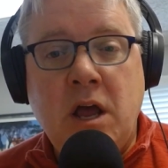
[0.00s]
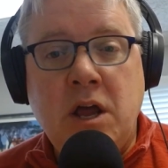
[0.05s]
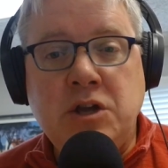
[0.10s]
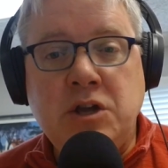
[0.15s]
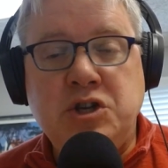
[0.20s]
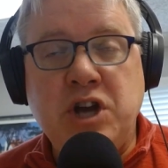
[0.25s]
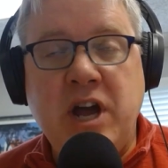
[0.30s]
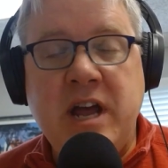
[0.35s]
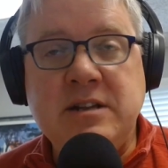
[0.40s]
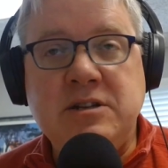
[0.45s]

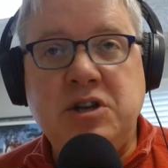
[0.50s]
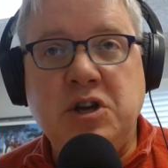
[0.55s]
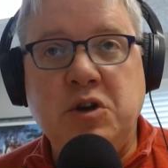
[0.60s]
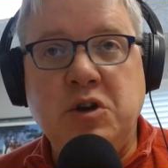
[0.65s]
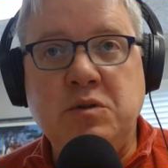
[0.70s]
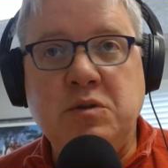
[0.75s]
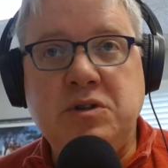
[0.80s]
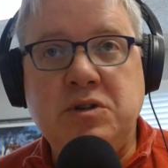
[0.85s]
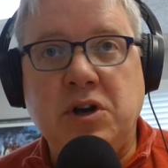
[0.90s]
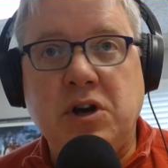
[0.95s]
Gen
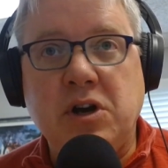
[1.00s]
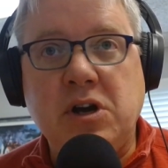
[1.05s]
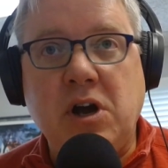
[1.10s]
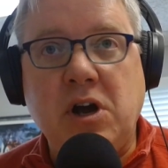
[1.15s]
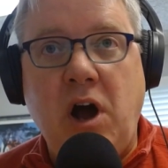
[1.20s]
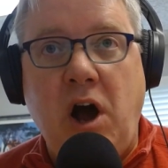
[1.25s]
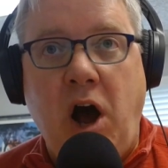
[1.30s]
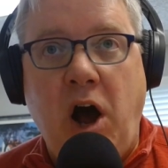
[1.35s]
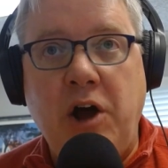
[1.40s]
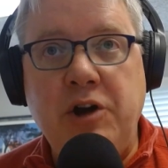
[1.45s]
2 took
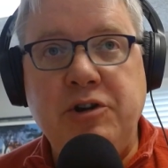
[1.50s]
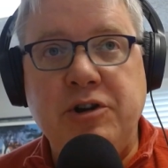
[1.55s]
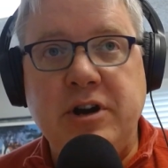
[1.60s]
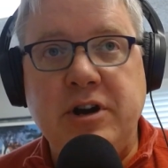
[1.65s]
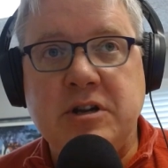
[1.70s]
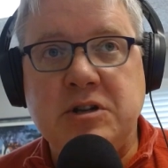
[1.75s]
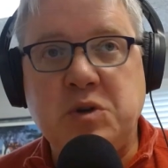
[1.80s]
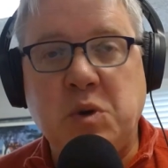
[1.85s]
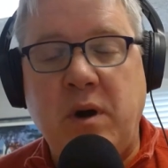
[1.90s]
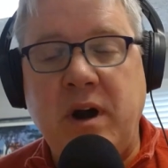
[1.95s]

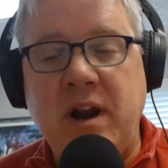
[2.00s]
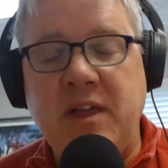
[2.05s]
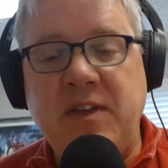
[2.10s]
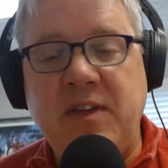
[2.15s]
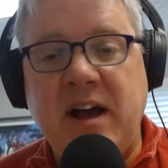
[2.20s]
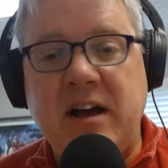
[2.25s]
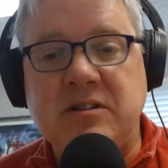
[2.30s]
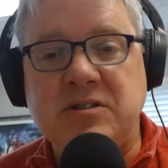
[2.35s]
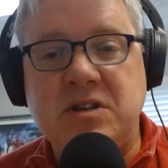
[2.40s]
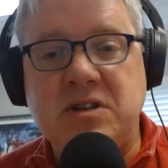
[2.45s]

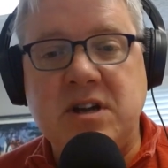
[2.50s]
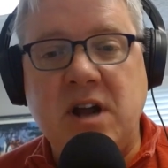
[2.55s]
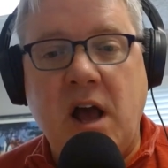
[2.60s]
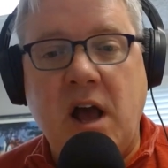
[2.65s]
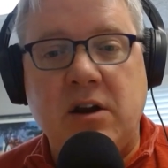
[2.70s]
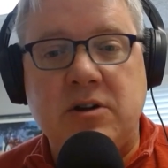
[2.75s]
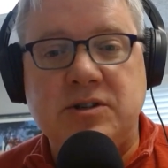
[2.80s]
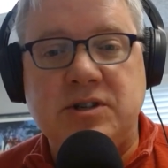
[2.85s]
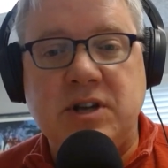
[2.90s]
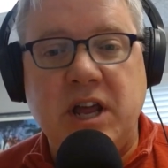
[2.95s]

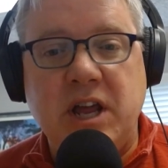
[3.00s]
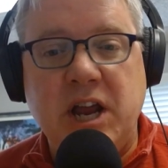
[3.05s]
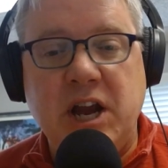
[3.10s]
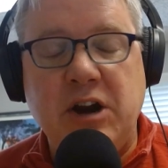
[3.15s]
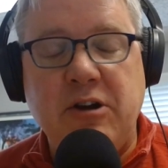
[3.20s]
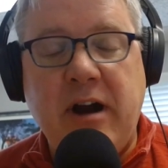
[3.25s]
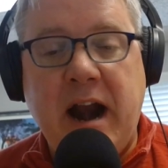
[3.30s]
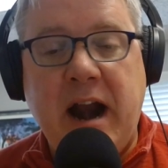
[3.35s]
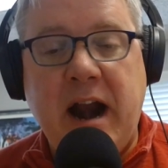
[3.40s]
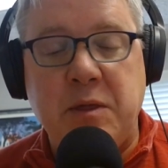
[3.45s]
$120,000 a
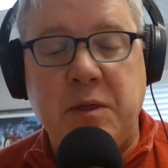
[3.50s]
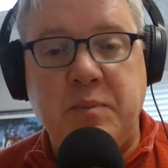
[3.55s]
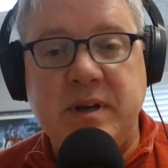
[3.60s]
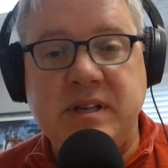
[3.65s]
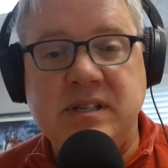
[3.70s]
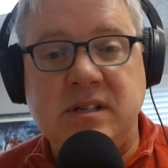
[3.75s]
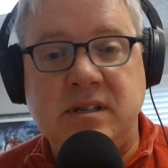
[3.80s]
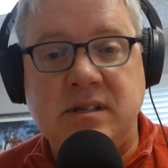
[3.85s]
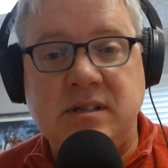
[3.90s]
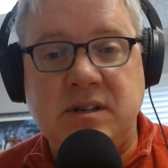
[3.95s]
year out of the
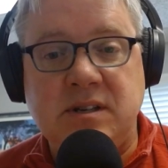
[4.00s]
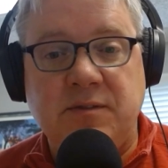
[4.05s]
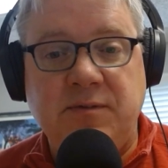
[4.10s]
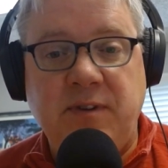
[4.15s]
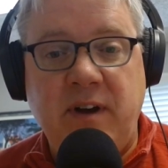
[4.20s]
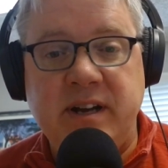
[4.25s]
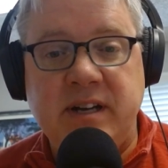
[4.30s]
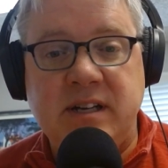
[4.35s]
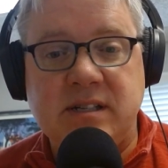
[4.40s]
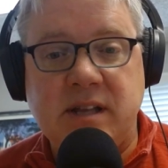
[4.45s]
business to
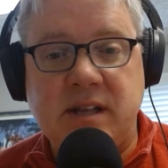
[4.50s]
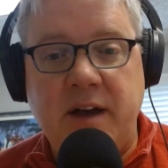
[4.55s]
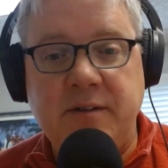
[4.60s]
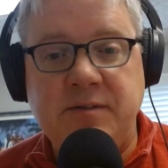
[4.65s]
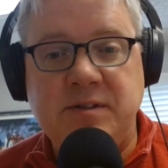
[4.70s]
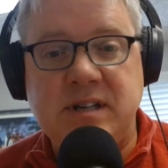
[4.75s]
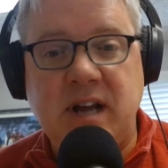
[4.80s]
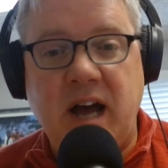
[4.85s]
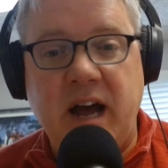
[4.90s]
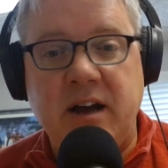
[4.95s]
fund his
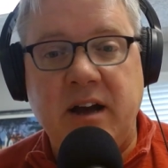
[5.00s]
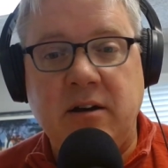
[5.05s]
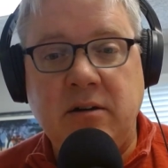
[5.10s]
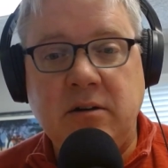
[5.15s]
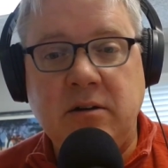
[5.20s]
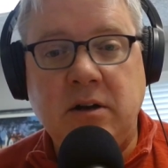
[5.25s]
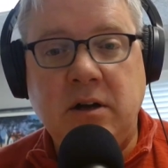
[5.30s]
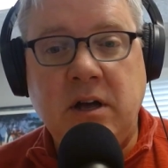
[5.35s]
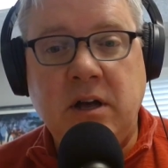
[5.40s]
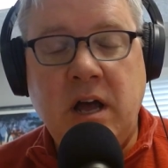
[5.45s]
lifestyle.
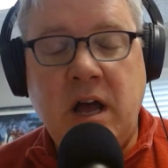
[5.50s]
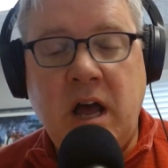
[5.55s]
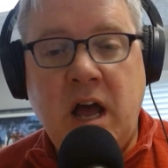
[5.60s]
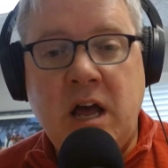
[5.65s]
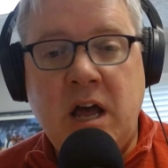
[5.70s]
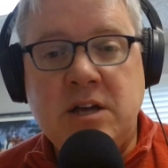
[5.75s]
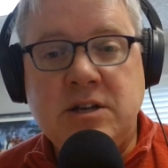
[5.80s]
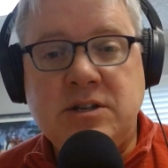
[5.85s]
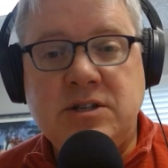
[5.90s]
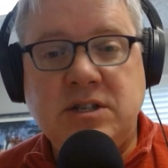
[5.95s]

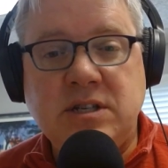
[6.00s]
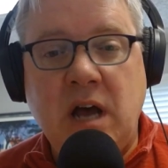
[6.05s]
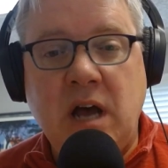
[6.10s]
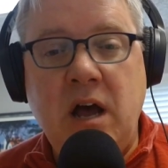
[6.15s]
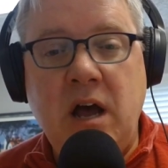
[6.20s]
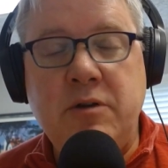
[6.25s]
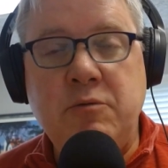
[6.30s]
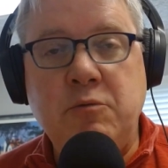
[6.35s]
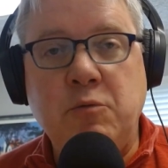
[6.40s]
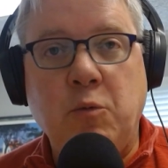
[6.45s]

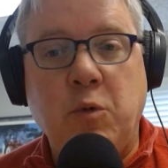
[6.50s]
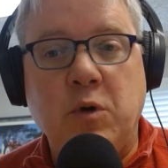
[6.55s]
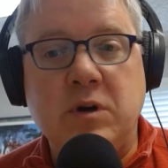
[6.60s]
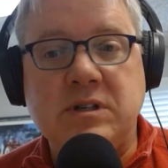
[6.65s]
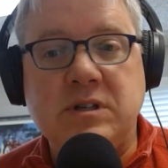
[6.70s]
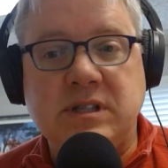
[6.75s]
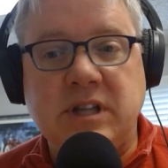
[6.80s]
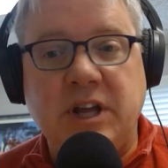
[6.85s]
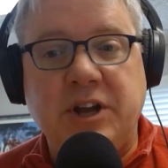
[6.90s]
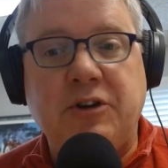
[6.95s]
Son
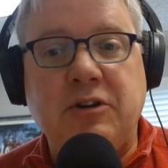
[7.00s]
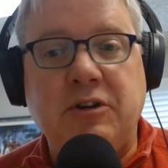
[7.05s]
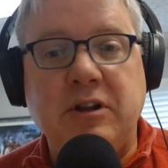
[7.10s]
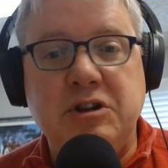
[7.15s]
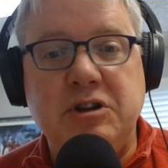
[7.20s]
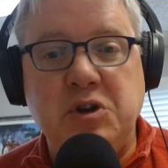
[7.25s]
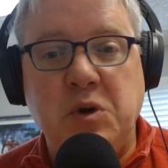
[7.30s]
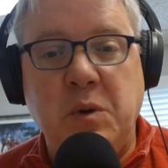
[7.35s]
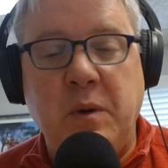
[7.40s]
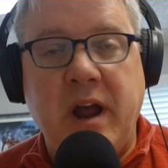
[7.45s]
was literally
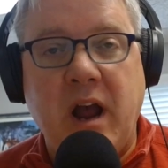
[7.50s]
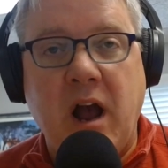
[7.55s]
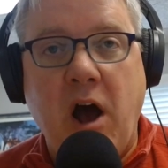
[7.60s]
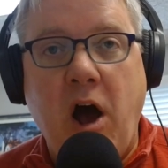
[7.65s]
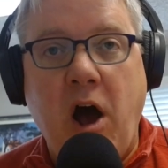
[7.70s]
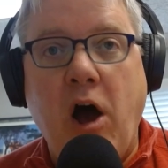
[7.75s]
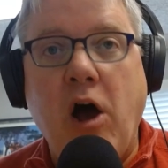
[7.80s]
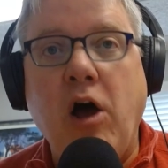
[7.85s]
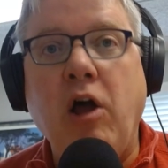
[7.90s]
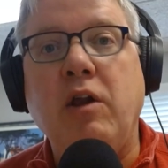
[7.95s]
doing
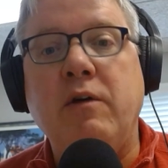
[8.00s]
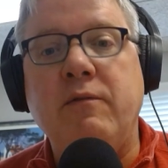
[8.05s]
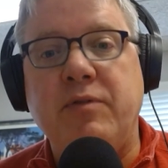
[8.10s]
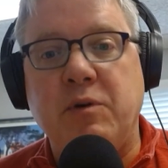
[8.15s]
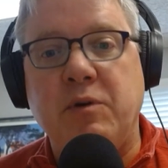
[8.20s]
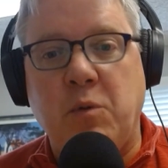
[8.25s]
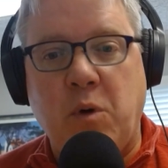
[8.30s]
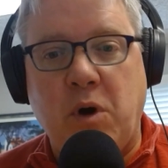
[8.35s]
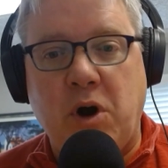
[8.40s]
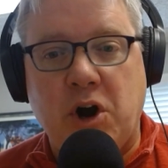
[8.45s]
all of
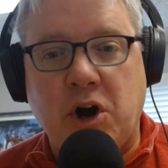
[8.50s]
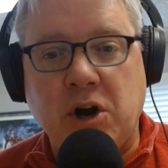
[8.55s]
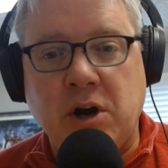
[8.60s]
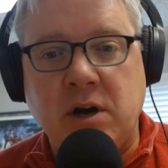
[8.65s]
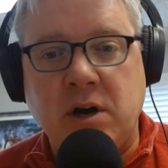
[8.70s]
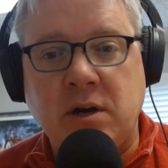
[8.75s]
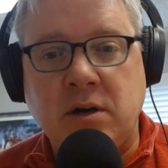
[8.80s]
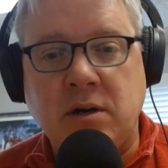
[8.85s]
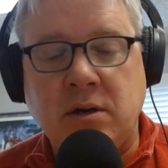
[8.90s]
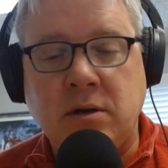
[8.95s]
the
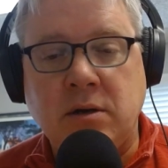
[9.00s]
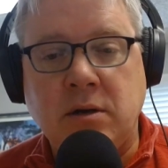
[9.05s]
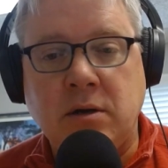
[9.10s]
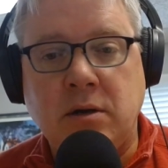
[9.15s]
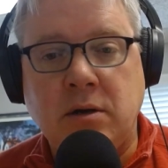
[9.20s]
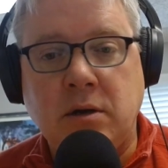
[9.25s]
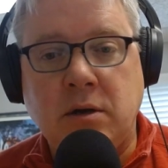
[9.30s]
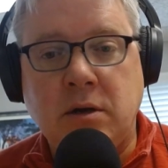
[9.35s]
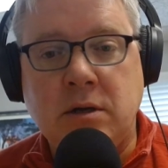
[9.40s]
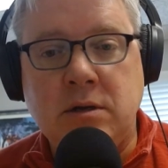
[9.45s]
work.
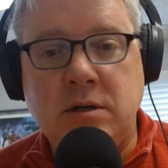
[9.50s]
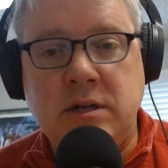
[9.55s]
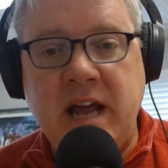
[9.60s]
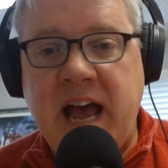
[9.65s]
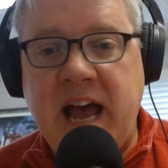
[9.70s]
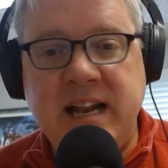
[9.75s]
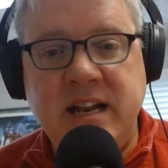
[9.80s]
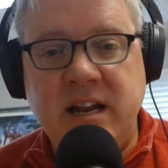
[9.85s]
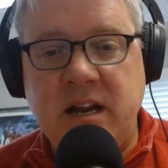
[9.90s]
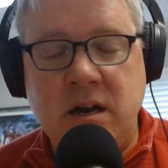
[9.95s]

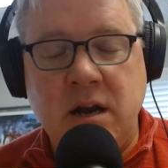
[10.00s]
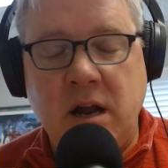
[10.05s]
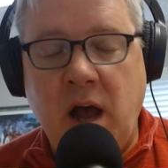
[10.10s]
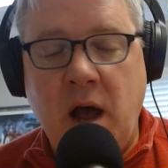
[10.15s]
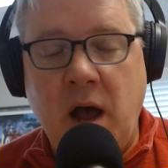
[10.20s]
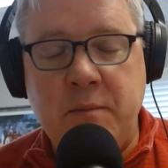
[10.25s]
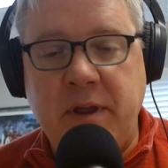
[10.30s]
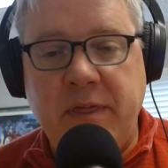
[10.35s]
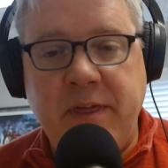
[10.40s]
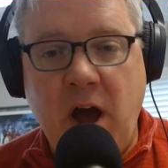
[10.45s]
Dad didn't
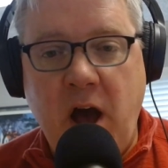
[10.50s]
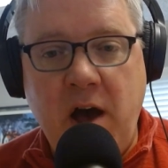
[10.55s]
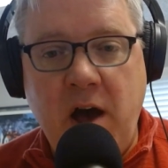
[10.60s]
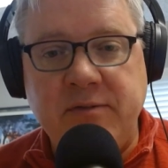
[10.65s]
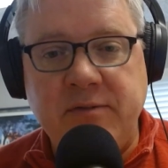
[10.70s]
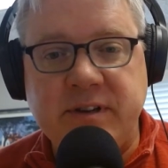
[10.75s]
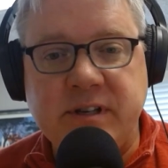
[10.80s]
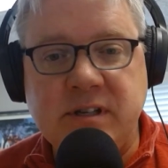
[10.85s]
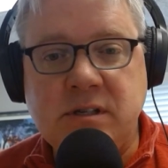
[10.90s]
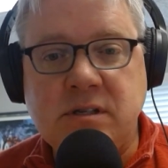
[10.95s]
come to the
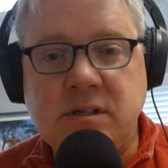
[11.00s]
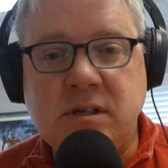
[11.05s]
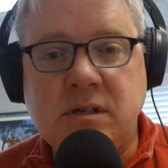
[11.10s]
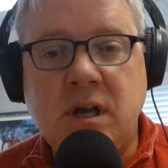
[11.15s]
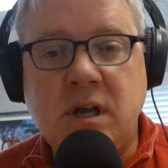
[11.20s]
office.